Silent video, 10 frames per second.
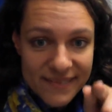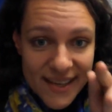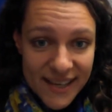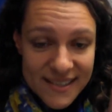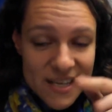
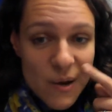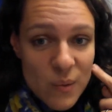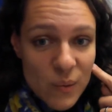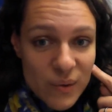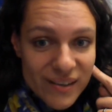It's
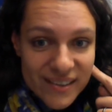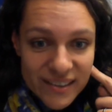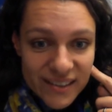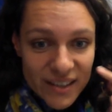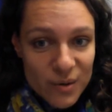you.
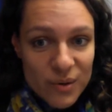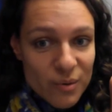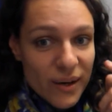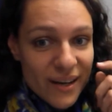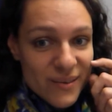You were
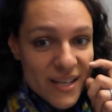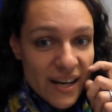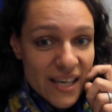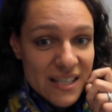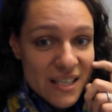the one I was
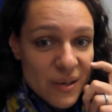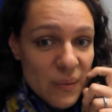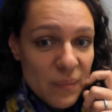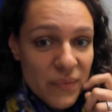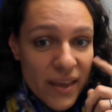talking to.
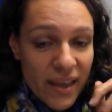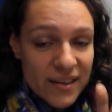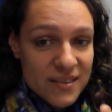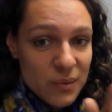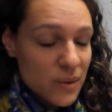
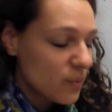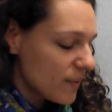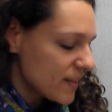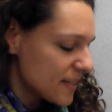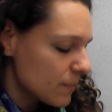So you
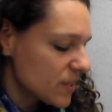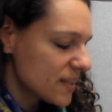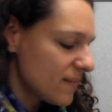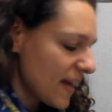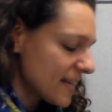were the
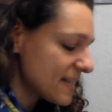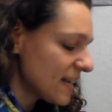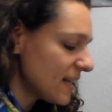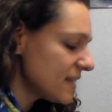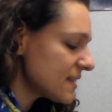subject of that
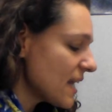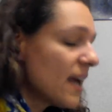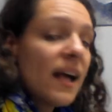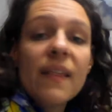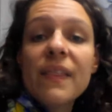sentence.
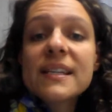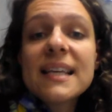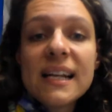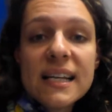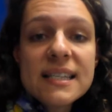The
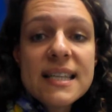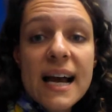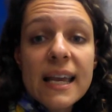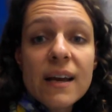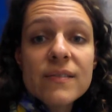sentence
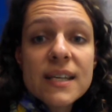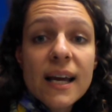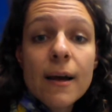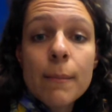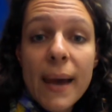that gives a
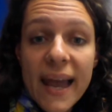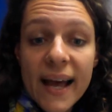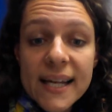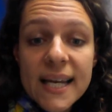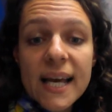
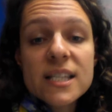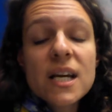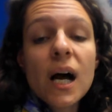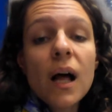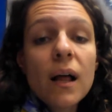command is
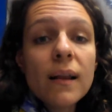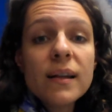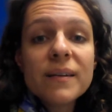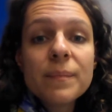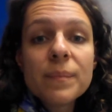called